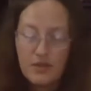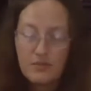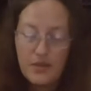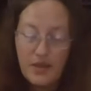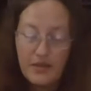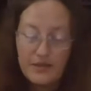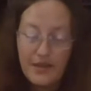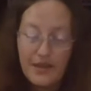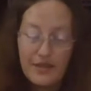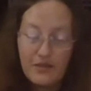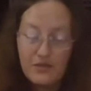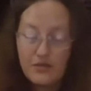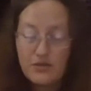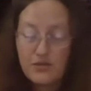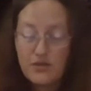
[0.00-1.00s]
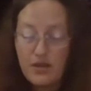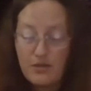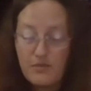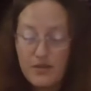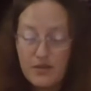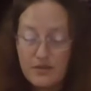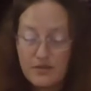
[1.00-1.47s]
but I like crochet
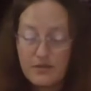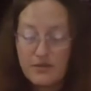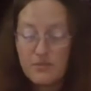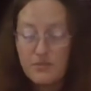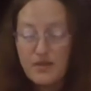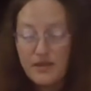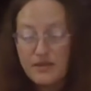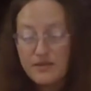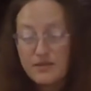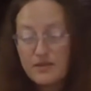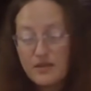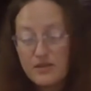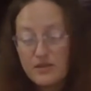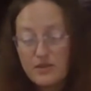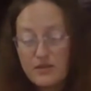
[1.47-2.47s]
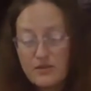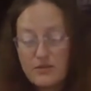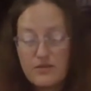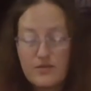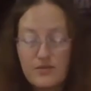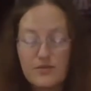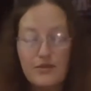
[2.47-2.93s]
because it's big stitches,
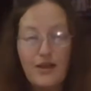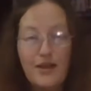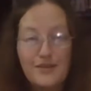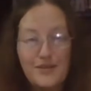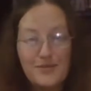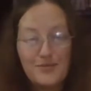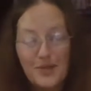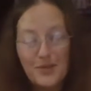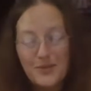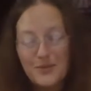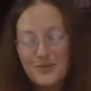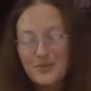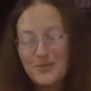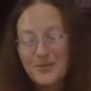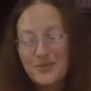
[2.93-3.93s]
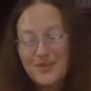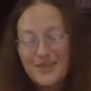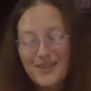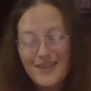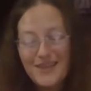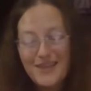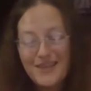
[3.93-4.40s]
there's lots of holes,
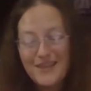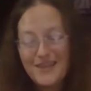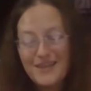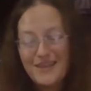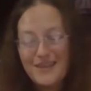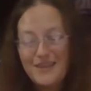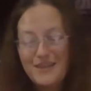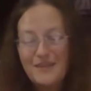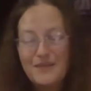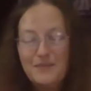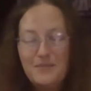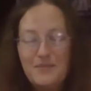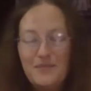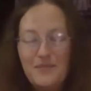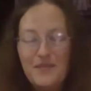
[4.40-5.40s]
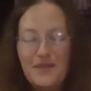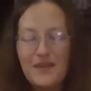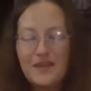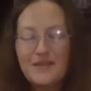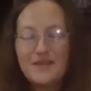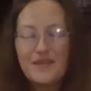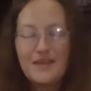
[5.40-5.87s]

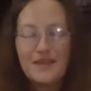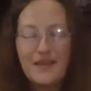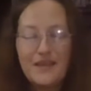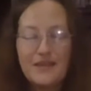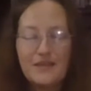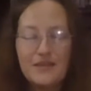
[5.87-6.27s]
things like that.